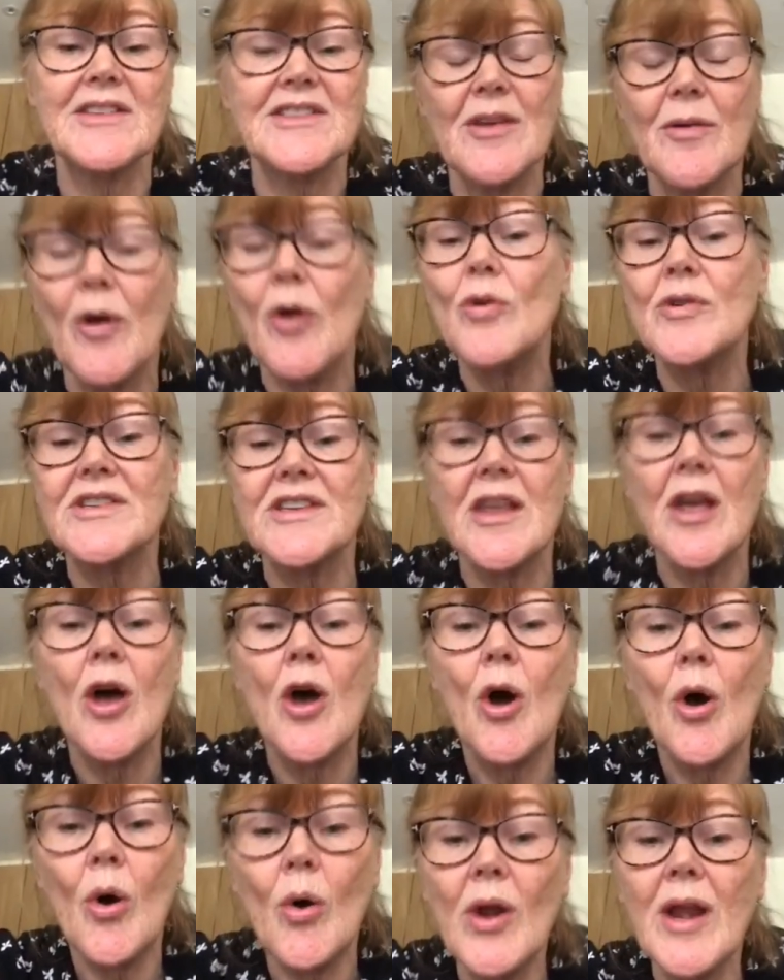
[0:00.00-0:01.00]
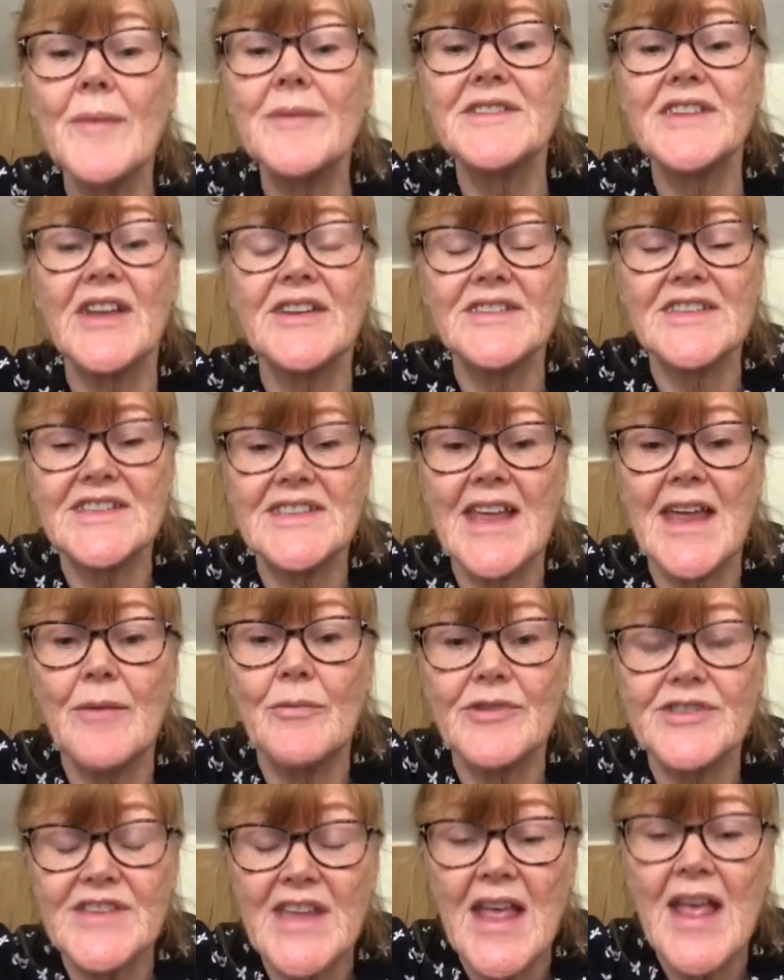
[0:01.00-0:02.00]
So all I was going to say
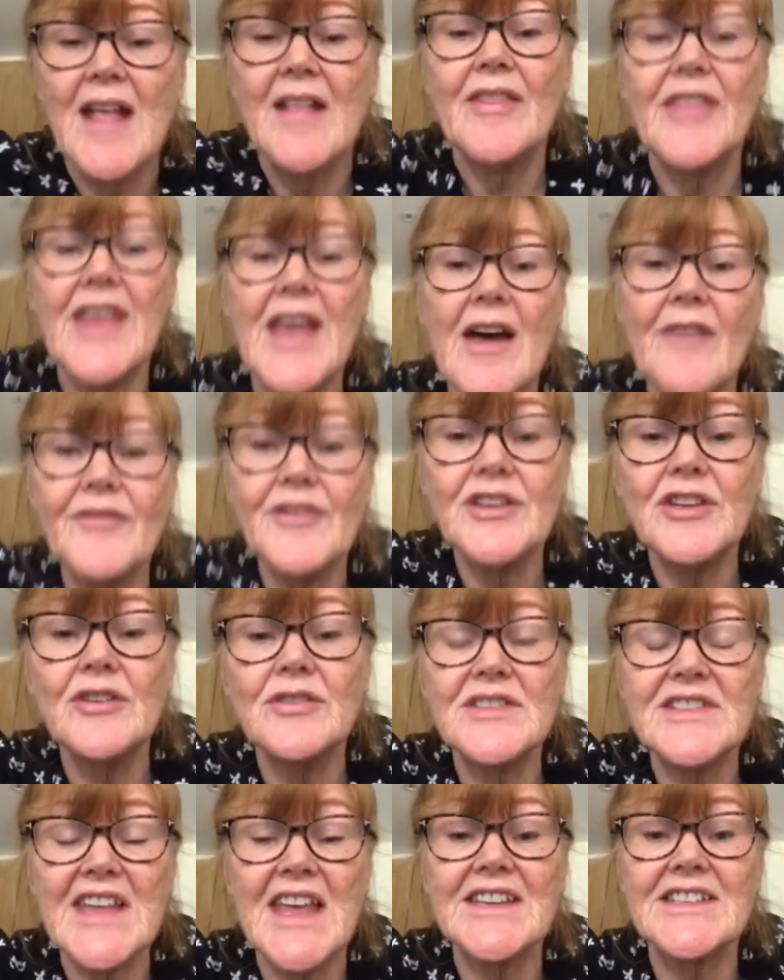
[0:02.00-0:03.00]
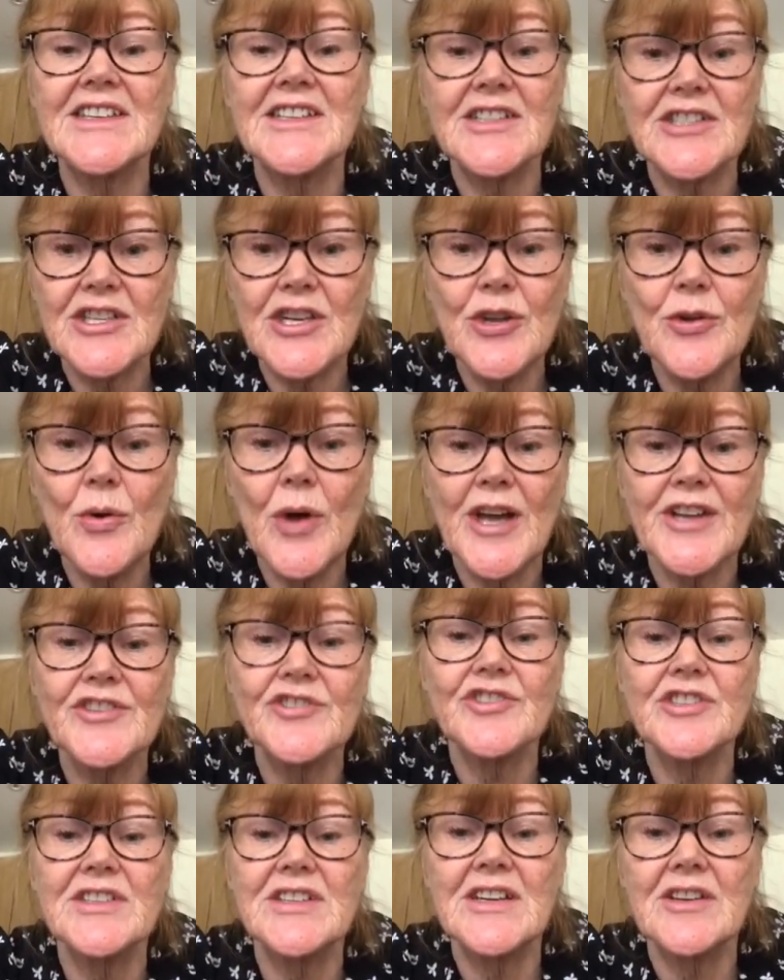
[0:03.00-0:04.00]
was the oven you set at
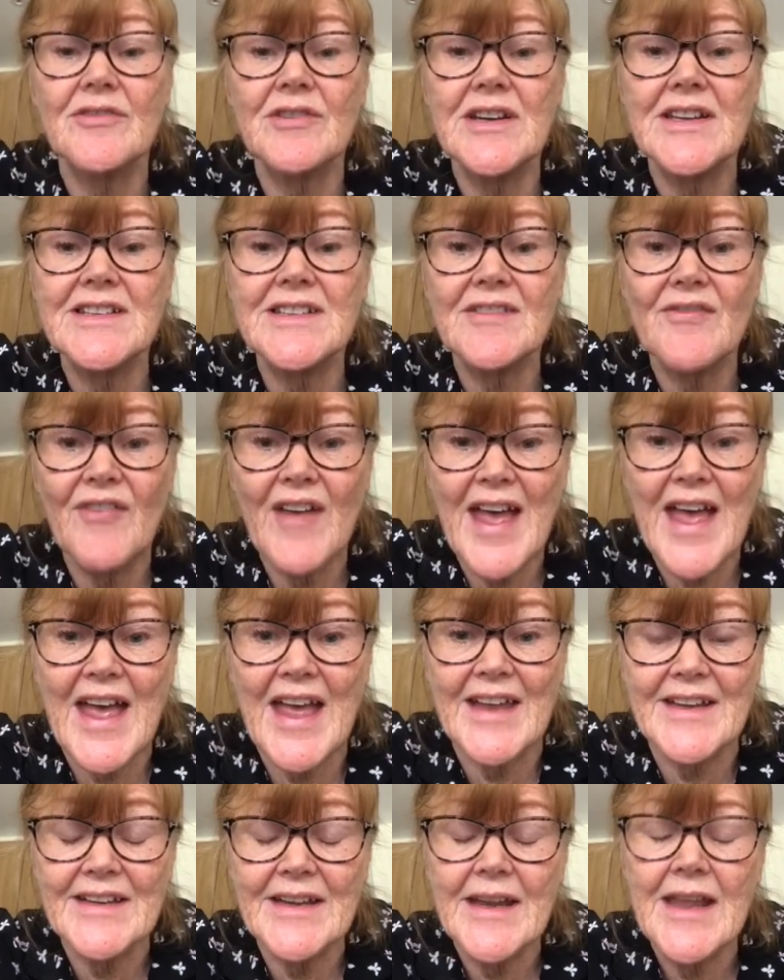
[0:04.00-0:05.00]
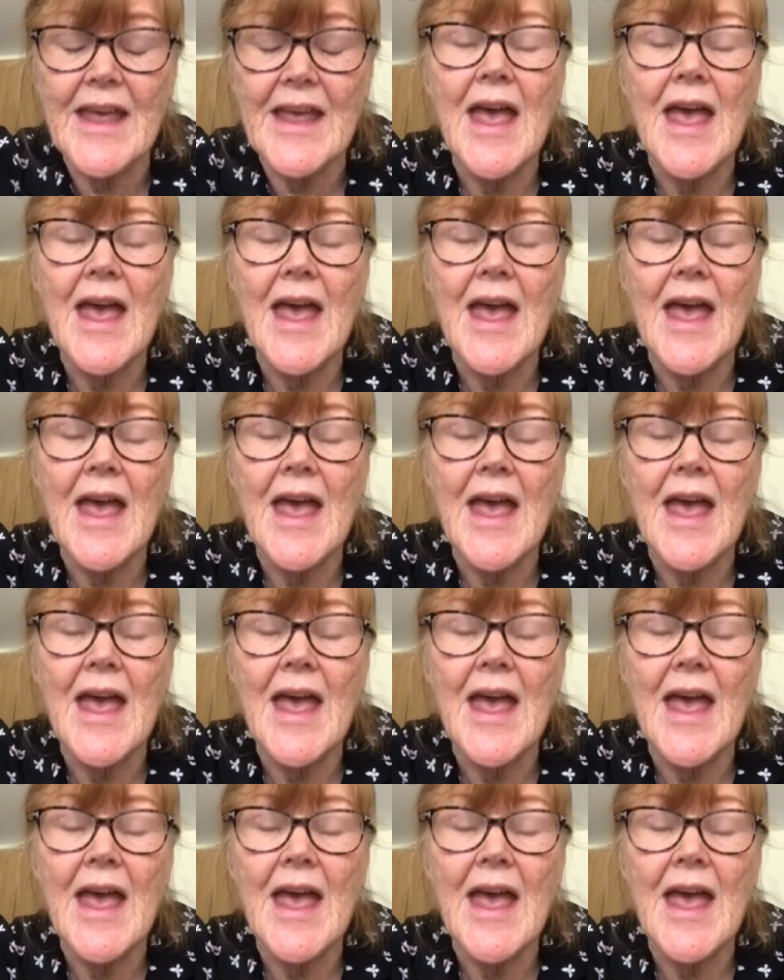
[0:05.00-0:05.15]
200 degrees fan,